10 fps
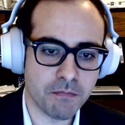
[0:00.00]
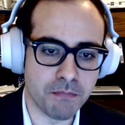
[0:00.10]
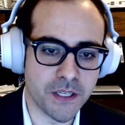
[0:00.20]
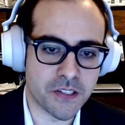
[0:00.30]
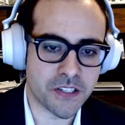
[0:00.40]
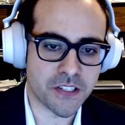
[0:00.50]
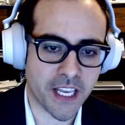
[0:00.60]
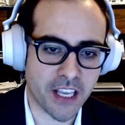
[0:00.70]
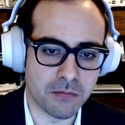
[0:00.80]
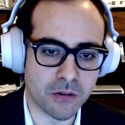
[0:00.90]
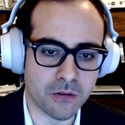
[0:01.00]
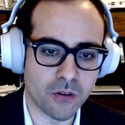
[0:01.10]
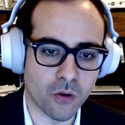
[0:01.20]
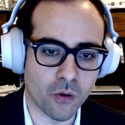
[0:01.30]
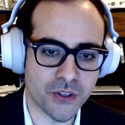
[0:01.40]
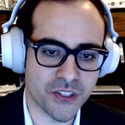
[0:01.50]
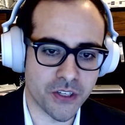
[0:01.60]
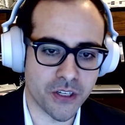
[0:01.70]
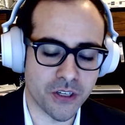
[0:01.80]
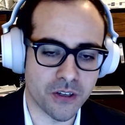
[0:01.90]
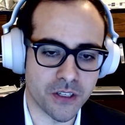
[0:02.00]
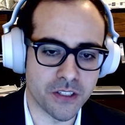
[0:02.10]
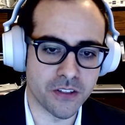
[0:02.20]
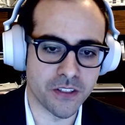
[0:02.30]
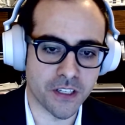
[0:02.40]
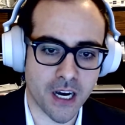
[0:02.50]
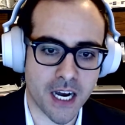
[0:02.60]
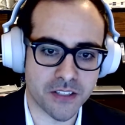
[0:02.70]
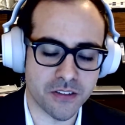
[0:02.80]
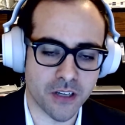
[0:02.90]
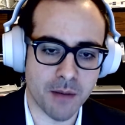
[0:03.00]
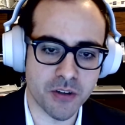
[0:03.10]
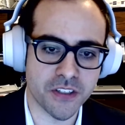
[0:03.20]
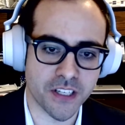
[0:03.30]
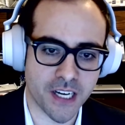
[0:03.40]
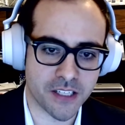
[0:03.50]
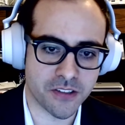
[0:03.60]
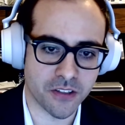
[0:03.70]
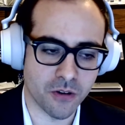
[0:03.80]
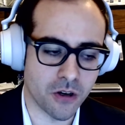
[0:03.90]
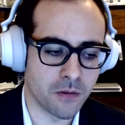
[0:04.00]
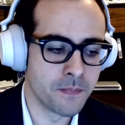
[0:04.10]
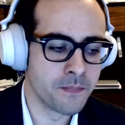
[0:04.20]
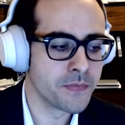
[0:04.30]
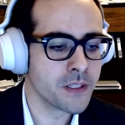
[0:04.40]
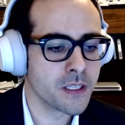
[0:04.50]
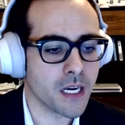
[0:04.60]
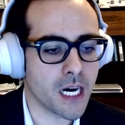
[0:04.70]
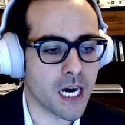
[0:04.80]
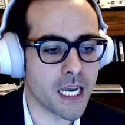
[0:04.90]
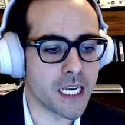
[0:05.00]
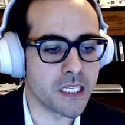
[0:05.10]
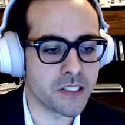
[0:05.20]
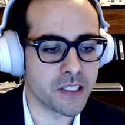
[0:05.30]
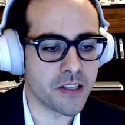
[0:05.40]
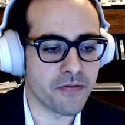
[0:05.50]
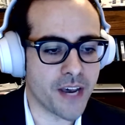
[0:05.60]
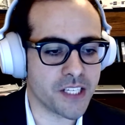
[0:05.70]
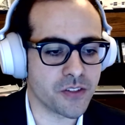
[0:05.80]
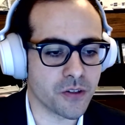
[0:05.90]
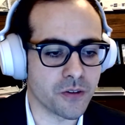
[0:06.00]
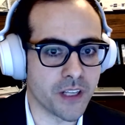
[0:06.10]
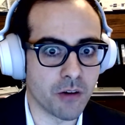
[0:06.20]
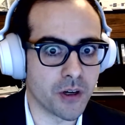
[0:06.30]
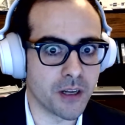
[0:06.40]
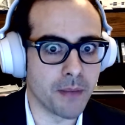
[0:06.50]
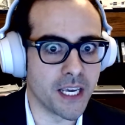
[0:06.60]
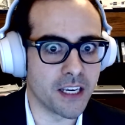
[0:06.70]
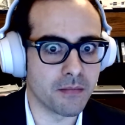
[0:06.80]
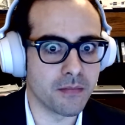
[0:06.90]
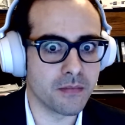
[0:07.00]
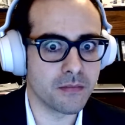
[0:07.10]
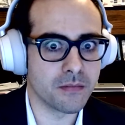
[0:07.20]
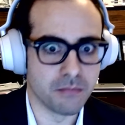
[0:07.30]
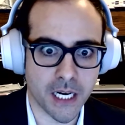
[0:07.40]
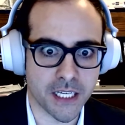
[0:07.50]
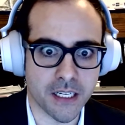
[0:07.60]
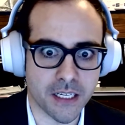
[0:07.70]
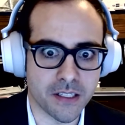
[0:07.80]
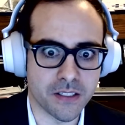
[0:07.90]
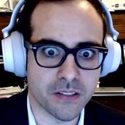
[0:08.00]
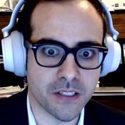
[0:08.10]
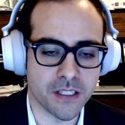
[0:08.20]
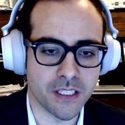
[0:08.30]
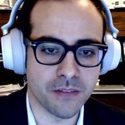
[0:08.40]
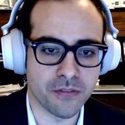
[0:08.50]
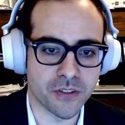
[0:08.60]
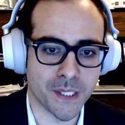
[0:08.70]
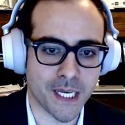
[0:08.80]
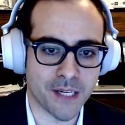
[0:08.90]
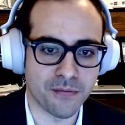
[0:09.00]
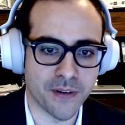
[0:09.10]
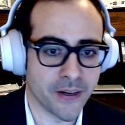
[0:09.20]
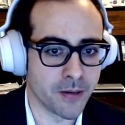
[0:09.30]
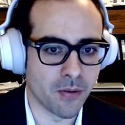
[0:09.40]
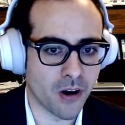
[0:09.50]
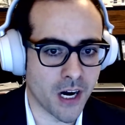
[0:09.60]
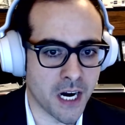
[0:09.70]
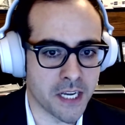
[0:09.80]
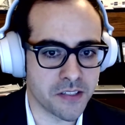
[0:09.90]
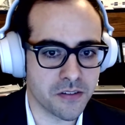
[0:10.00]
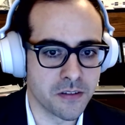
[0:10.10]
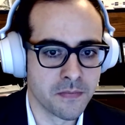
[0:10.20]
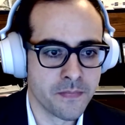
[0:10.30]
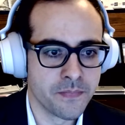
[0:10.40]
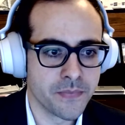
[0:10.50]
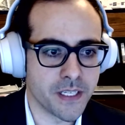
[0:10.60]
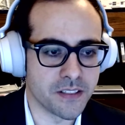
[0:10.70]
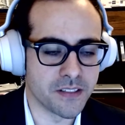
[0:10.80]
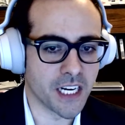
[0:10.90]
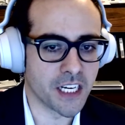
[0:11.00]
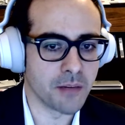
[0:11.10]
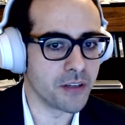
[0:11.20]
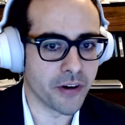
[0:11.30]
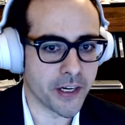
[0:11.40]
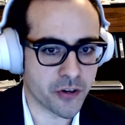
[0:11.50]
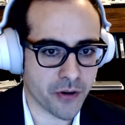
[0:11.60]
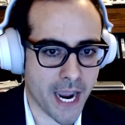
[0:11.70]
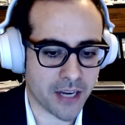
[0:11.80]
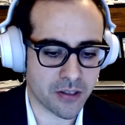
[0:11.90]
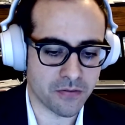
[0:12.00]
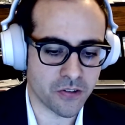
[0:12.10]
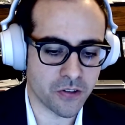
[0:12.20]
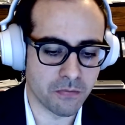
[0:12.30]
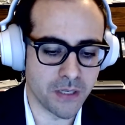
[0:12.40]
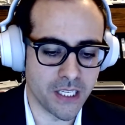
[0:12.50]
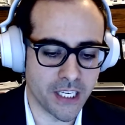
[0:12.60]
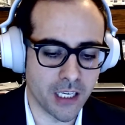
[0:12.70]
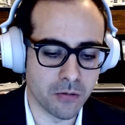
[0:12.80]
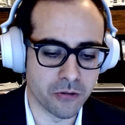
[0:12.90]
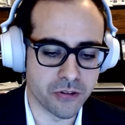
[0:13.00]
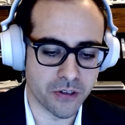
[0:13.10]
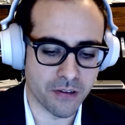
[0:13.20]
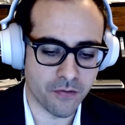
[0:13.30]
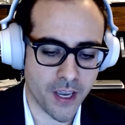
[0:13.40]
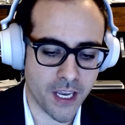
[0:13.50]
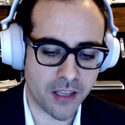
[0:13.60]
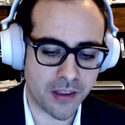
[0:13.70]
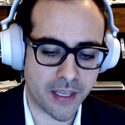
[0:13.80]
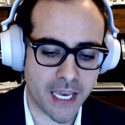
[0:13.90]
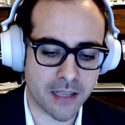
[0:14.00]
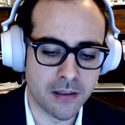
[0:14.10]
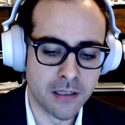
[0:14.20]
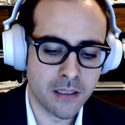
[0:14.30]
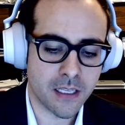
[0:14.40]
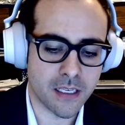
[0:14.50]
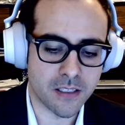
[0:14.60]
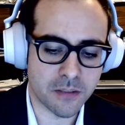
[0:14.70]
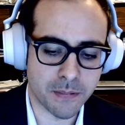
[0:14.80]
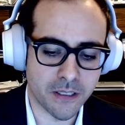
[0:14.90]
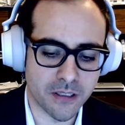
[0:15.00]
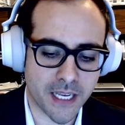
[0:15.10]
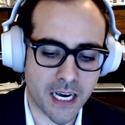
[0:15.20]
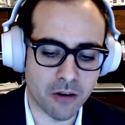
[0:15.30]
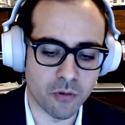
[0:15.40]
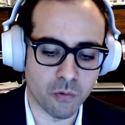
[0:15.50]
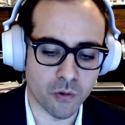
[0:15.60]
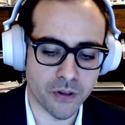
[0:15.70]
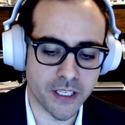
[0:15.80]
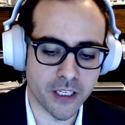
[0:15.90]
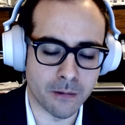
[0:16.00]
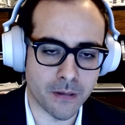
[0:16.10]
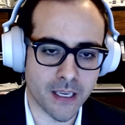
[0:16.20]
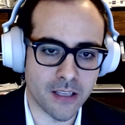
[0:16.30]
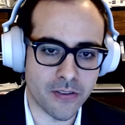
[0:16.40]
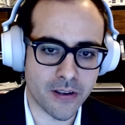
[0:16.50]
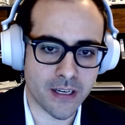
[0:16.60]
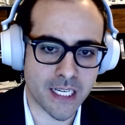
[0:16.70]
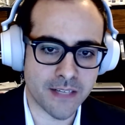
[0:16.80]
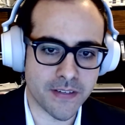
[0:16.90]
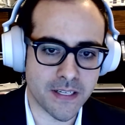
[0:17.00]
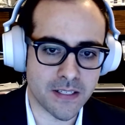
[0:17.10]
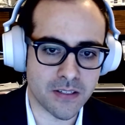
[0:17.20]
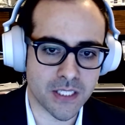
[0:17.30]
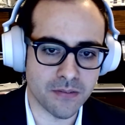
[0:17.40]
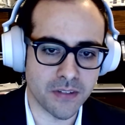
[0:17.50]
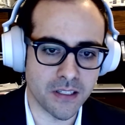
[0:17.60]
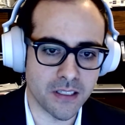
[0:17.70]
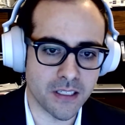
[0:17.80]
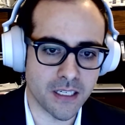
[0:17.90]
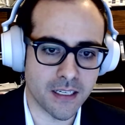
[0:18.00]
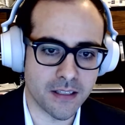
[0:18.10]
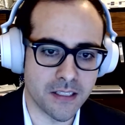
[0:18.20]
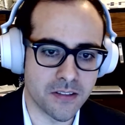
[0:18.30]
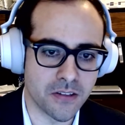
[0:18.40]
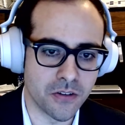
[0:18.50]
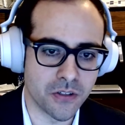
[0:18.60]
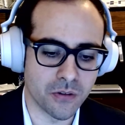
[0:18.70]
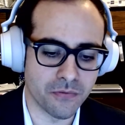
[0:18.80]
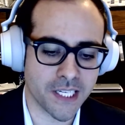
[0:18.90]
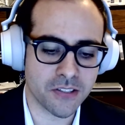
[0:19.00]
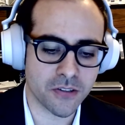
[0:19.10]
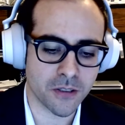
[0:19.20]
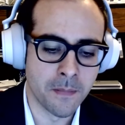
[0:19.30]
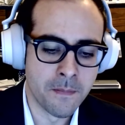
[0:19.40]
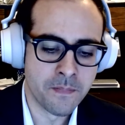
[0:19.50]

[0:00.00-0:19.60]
business scalable, or is it cost? How much does it cost to grow? As an investor, they want to make money on this, and if there's a lot of variable costs, it's not going to be very attractive. So being able to convey that and spell it out will really help gain the confidence of the institutional investor.